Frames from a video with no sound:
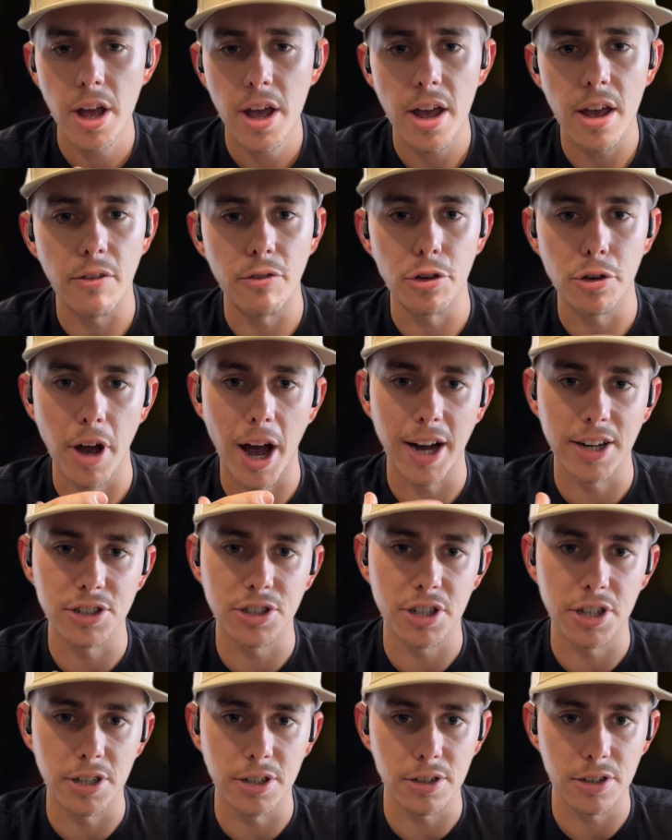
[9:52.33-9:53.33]
If you guys
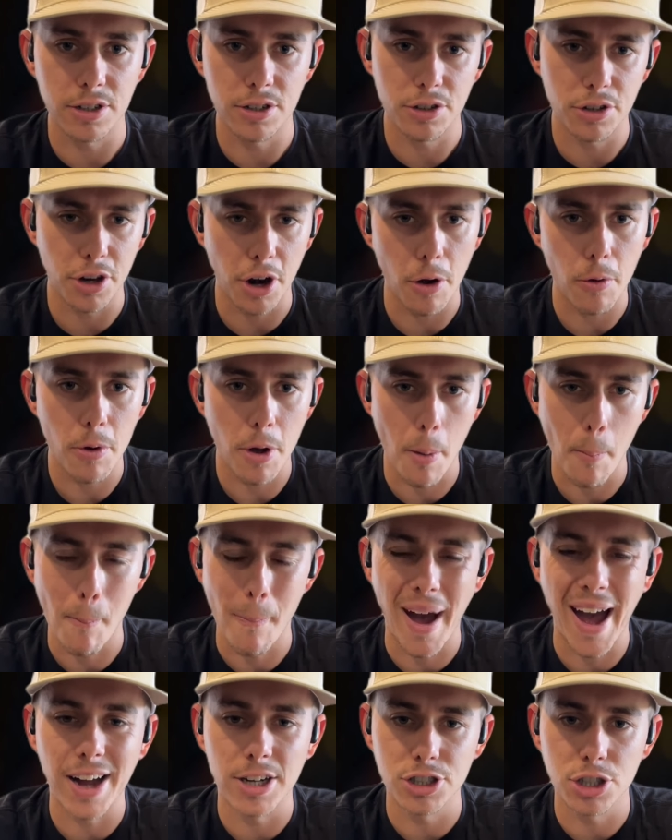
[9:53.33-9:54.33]
can, you know,
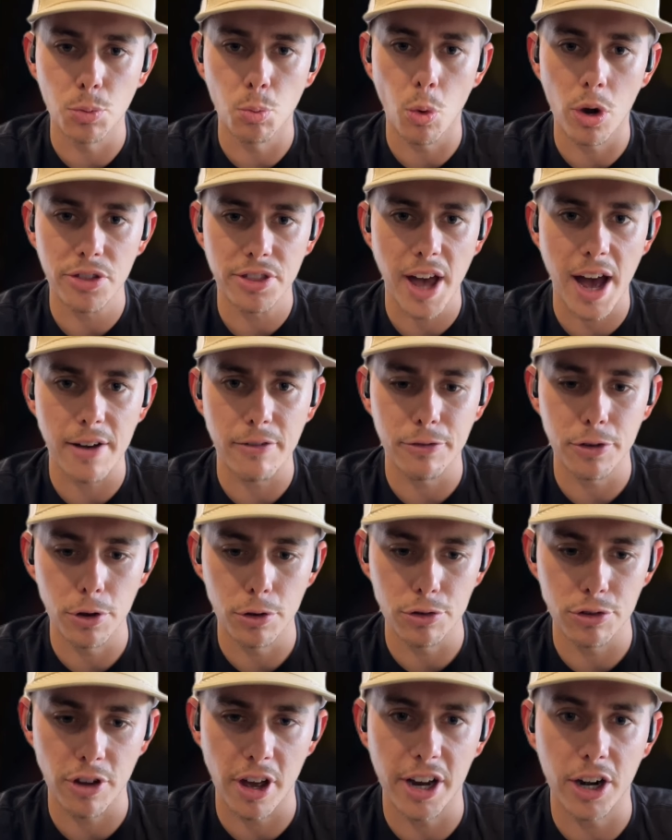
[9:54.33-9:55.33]
imagine what that
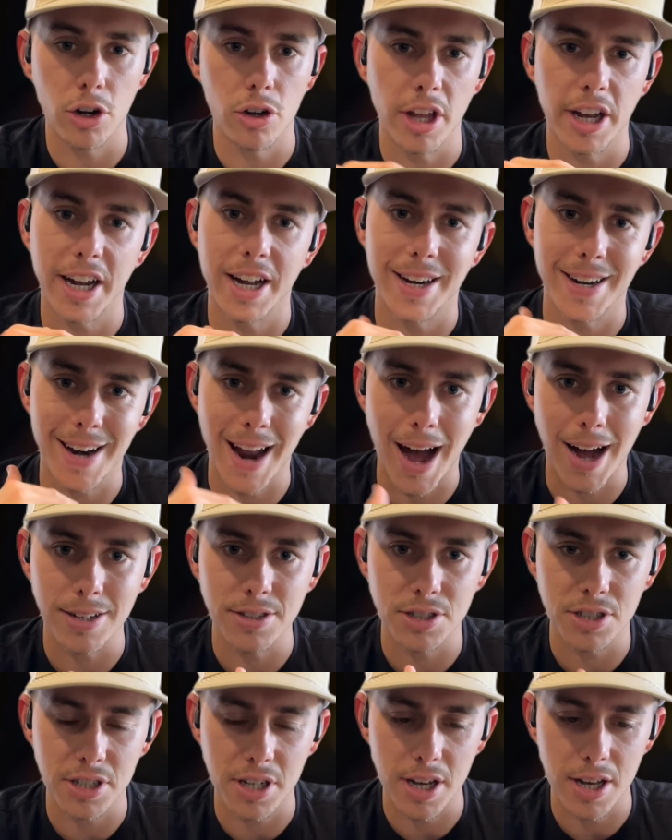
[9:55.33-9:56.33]
feels like, or like a
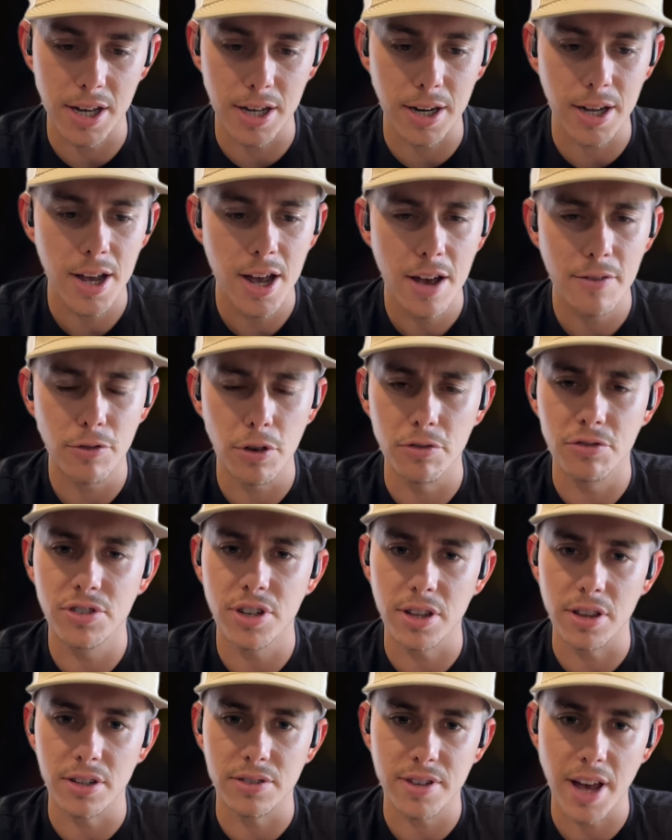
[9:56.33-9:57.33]
non-skid, if you've
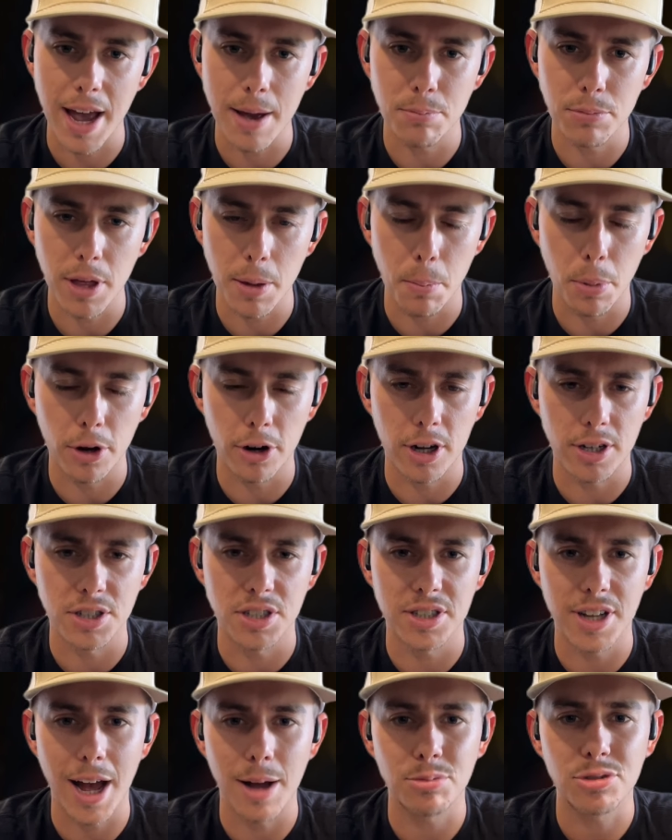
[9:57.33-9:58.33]
seen the tape they put on
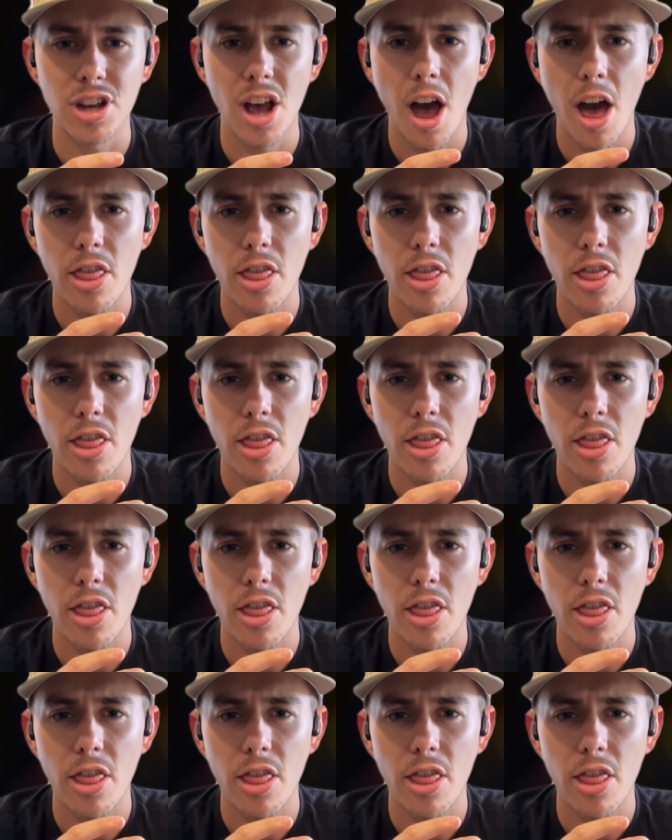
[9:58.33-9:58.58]
steps,